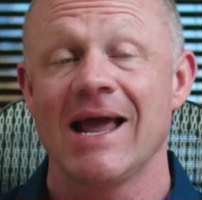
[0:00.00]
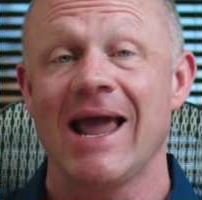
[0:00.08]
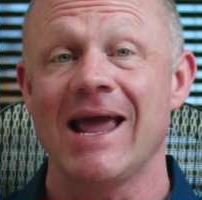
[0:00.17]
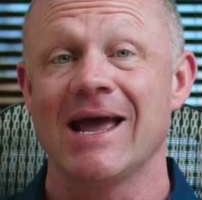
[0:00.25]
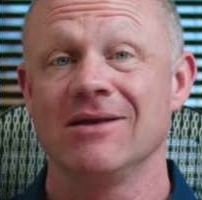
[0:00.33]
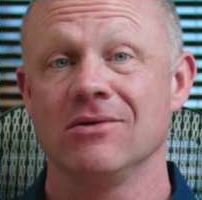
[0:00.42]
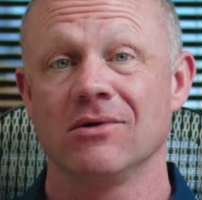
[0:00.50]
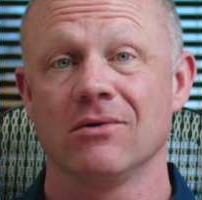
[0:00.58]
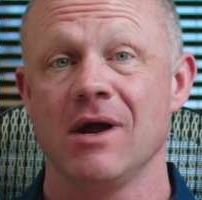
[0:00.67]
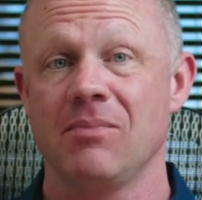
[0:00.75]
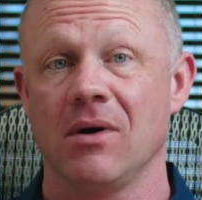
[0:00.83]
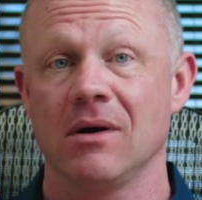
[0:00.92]
And the
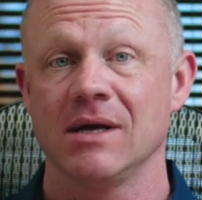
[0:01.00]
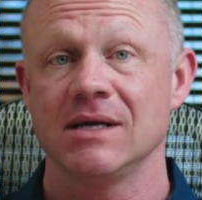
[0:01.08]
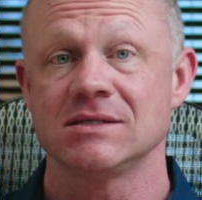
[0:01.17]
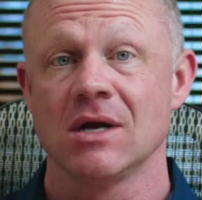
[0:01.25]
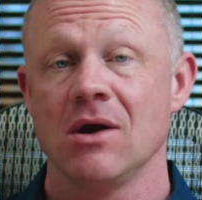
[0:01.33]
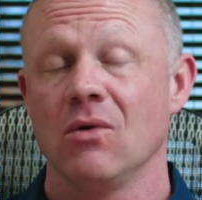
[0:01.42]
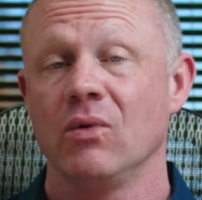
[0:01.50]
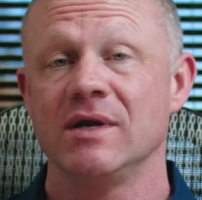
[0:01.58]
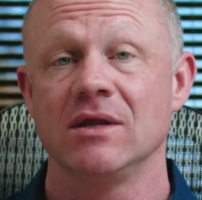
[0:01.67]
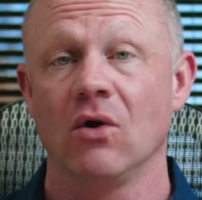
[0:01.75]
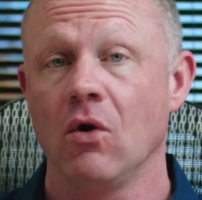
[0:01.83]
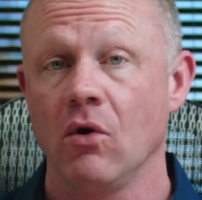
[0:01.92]
great part is we
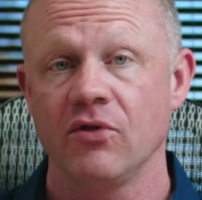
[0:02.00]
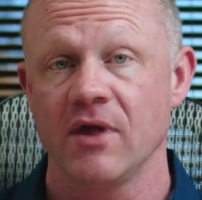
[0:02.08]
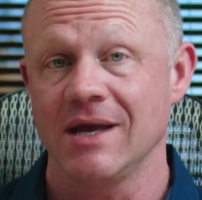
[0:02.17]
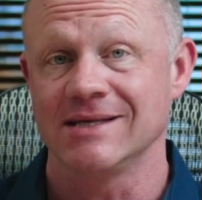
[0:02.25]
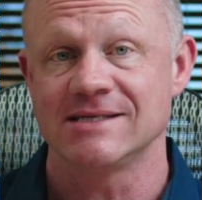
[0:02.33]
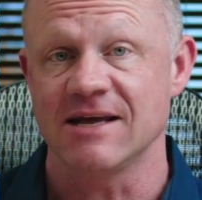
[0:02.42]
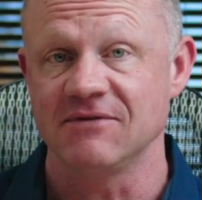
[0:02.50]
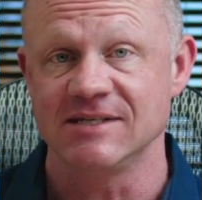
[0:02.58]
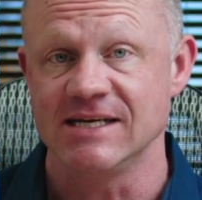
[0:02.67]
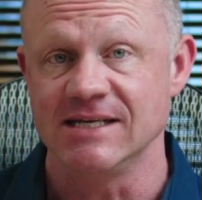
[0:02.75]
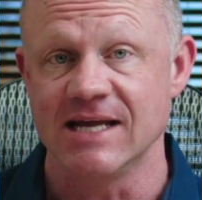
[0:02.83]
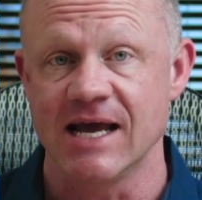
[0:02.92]
did the whole thing in
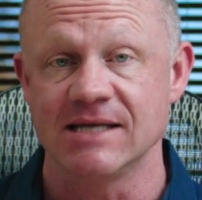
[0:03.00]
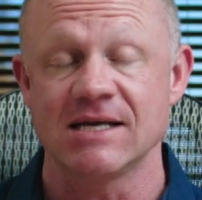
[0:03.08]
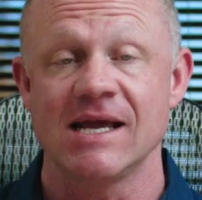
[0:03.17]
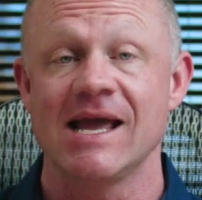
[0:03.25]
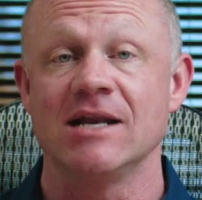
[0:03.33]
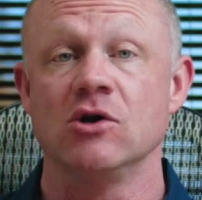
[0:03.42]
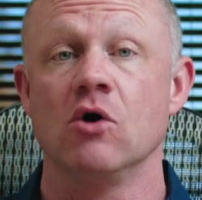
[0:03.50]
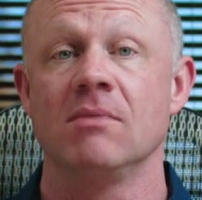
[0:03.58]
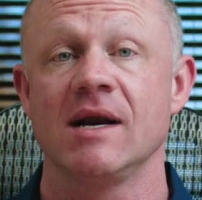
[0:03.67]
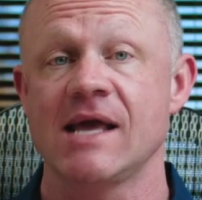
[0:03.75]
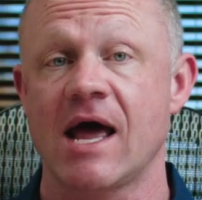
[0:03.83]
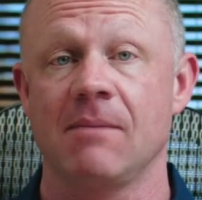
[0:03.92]
17 days. He had no
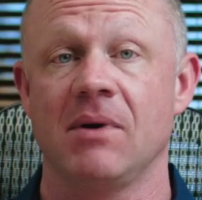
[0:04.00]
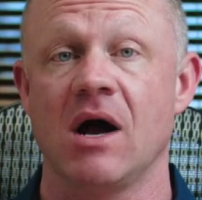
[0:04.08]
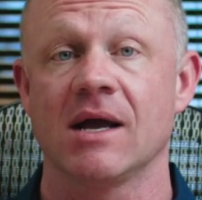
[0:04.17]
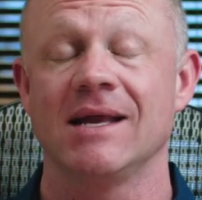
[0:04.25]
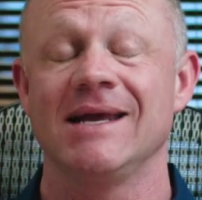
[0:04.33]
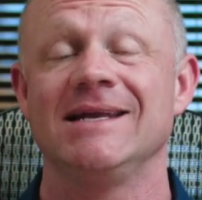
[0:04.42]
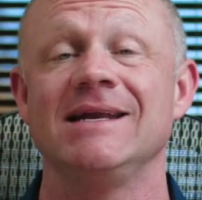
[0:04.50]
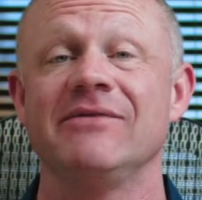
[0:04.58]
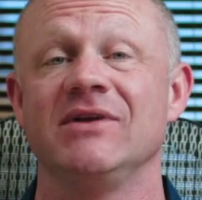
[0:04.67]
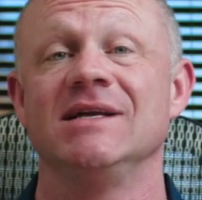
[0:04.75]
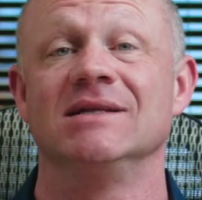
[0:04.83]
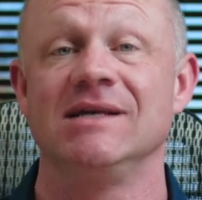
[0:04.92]
money out of pocket. He didn't
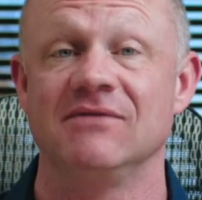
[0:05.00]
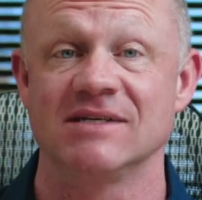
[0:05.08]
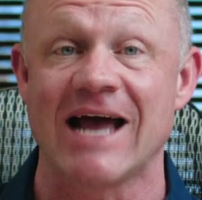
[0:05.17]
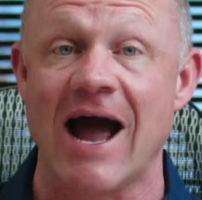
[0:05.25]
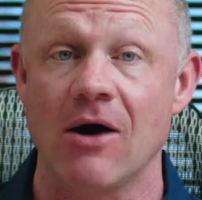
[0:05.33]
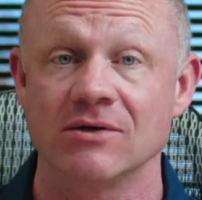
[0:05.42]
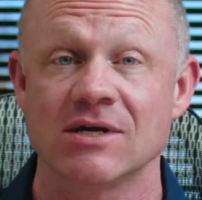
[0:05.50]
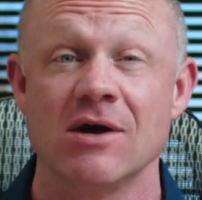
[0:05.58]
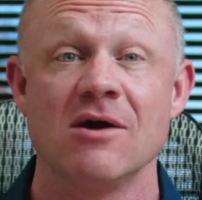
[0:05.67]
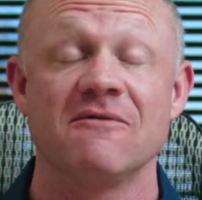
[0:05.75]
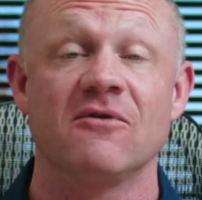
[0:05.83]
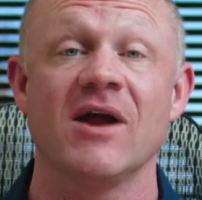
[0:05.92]
even need to leave his house
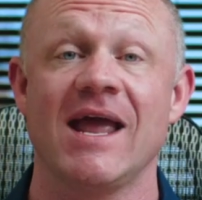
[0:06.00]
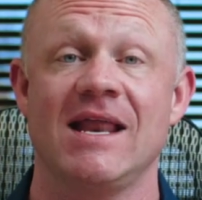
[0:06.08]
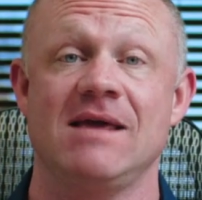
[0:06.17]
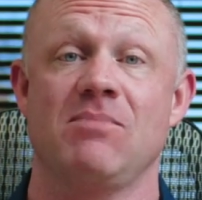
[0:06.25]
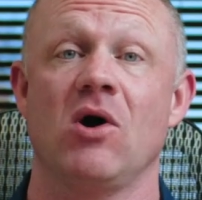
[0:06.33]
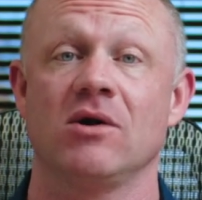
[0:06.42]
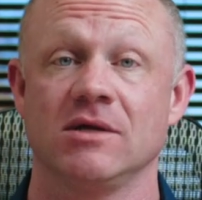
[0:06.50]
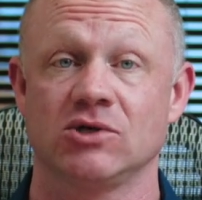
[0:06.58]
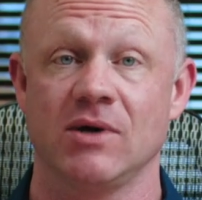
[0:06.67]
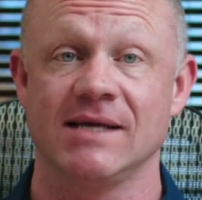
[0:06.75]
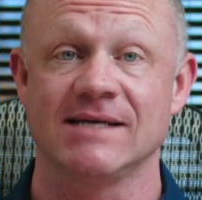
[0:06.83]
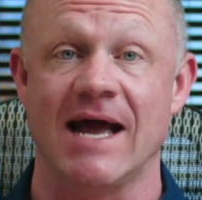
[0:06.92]
for any part of the
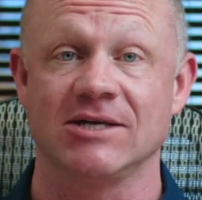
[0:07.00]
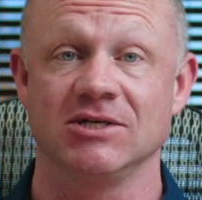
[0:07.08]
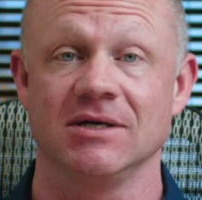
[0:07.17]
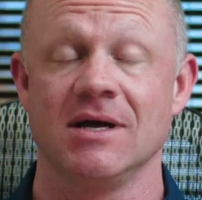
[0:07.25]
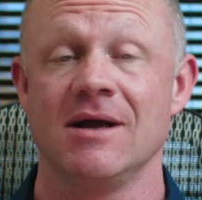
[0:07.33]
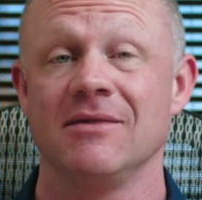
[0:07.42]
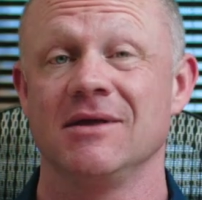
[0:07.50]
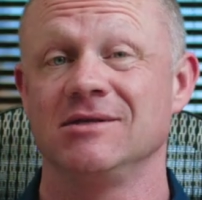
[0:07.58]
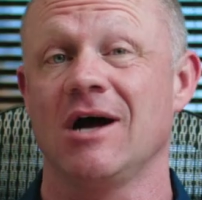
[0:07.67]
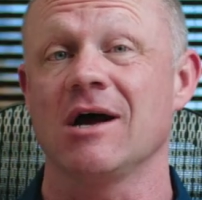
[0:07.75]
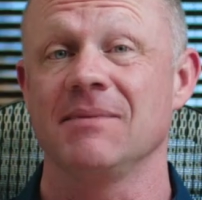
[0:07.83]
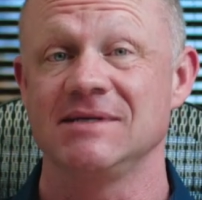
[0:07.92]
transaction. The
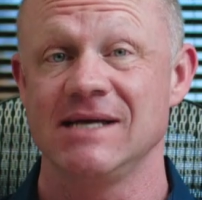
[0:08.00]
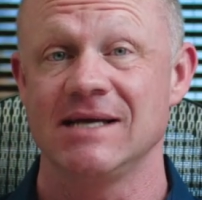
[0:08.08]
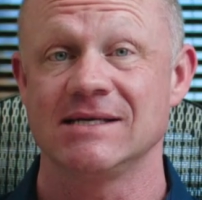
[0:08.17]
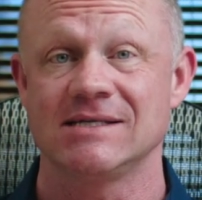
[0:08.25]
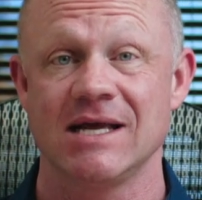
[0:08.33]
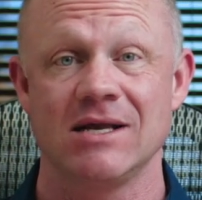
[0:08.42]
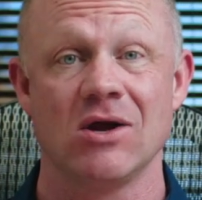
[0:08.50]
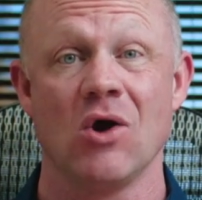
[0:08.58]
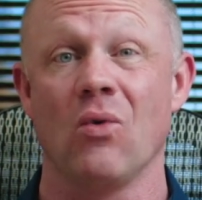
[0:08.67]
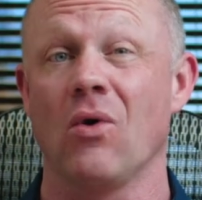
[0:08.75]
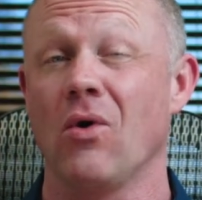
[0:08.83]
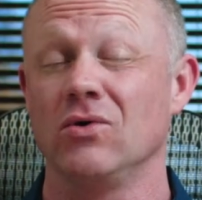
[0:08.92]
documents he had to send
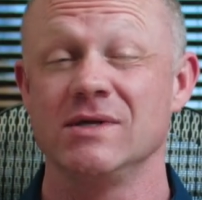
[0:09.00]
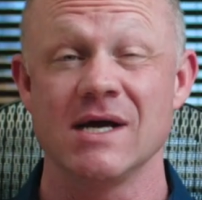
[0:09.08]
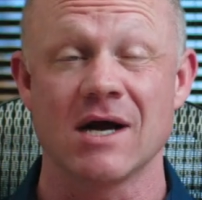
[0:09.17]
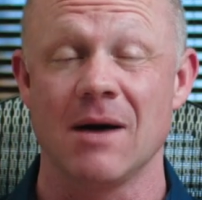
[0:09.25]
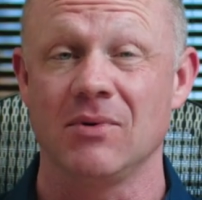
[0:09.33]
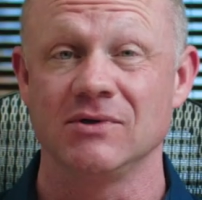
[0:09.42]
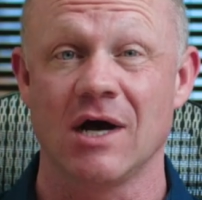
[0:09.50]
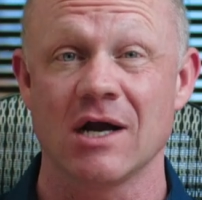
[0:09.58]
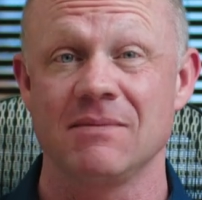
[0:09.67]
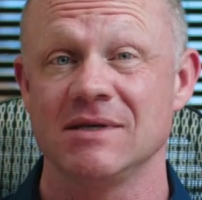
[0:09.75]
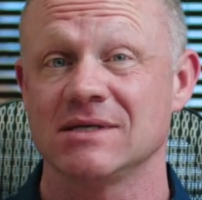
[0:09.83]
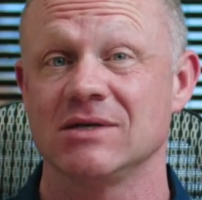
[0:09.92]
were only a couple
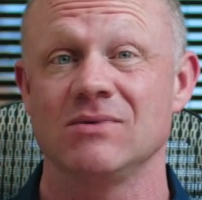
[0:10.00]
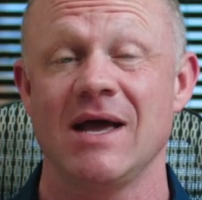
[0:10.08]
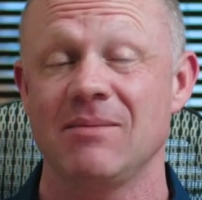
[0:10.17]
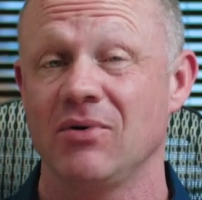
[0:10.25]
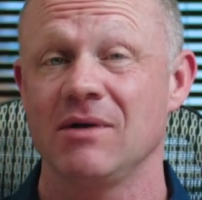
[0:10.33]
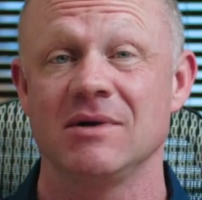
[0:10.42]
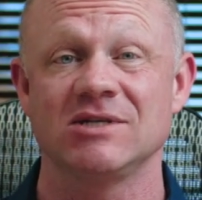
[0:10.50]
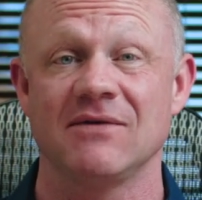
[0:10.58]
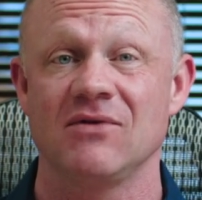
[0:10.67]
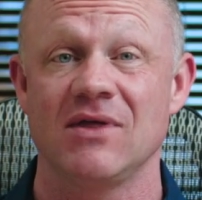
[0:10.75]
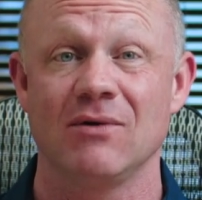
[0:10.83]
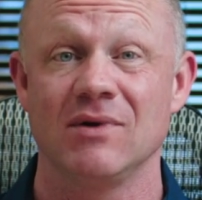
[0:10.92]
documents because we had pretty much
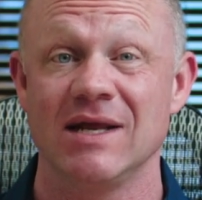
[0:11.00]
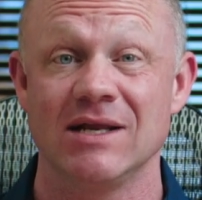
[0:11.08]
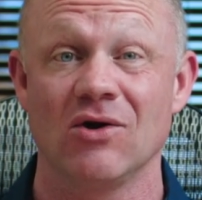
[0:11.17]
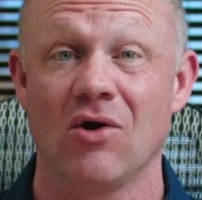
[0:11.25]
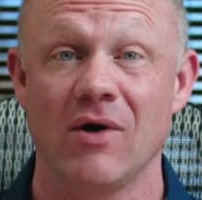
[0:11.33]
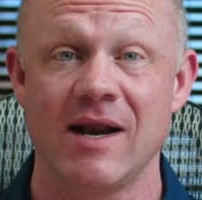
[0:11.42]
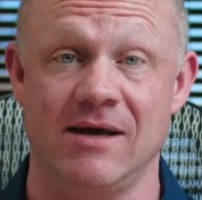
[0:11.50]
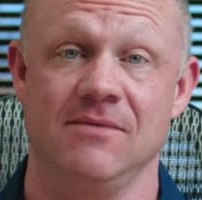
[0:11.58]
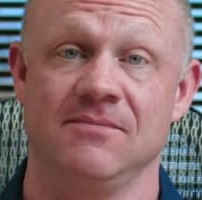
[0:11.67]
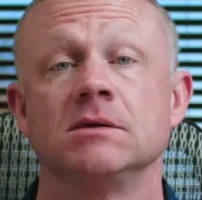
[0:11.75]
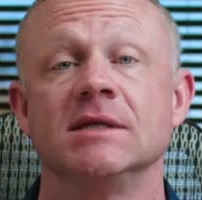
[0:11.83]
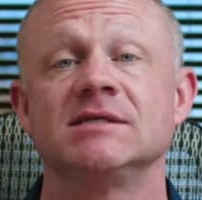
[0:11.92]
everything we needed already.
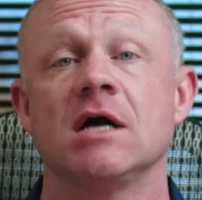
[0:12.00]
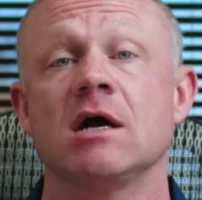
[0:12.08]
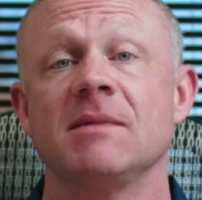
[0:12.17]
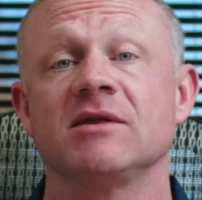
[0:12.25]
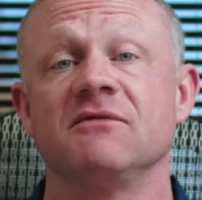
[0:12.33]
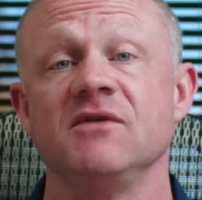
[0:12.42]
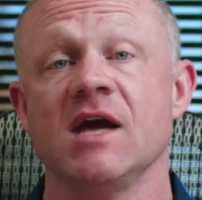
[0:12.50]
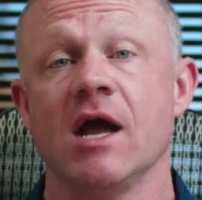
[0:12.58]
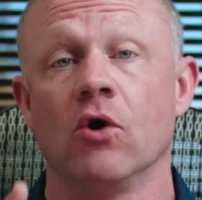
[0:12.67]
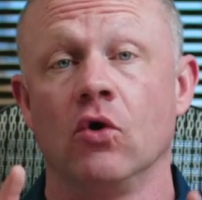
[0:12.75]
Let's talk about the VA